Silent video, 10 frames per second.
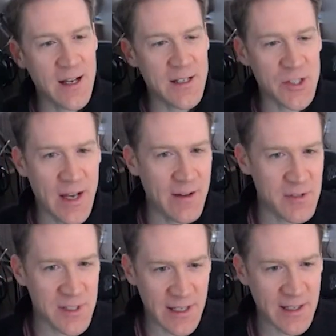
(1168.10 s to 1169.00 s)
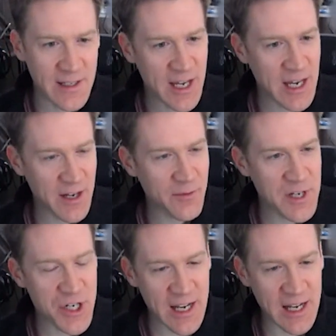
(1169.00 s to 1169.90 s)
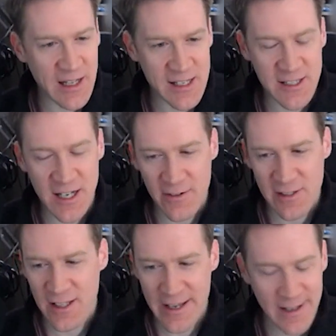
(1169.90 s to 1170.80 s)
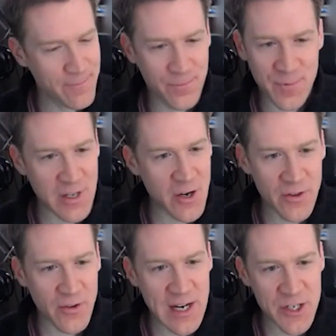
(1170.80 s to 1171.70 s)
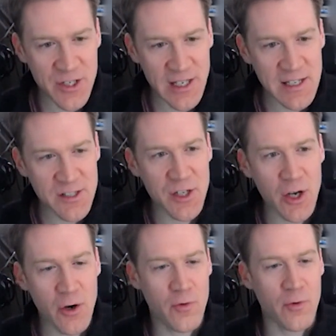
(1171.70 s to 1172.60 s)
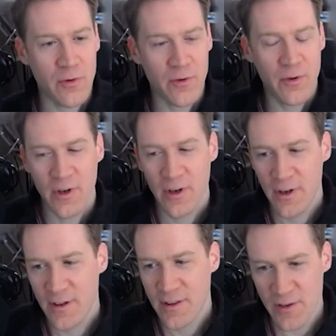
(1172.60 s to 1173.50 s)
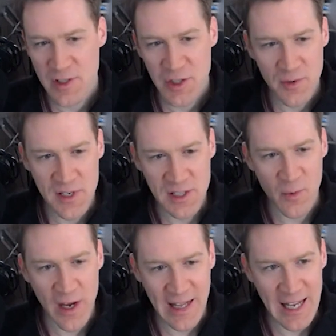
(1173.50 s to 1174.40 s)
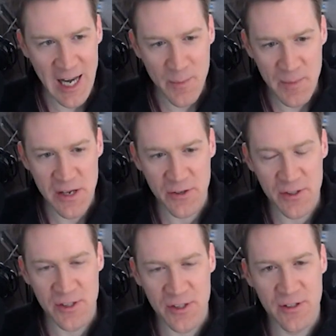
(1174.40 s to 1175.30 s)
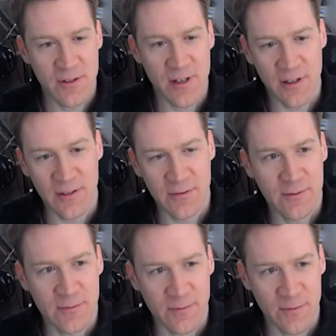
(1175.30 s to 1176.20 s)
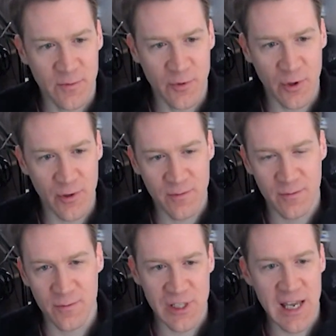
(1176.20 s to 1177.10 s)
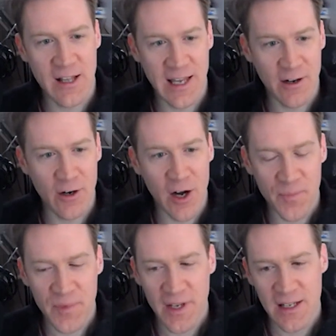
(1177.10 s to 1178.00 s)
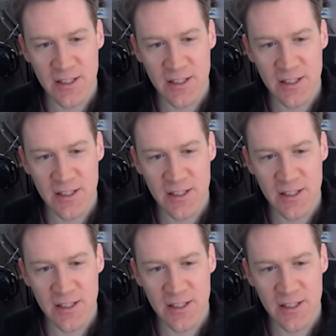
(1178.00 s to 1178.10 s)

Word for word: And so I was like checking and rechecking this, and I was like, you know, there actually is no, there is no reason why they cannot be used uh, for, for scaling at all.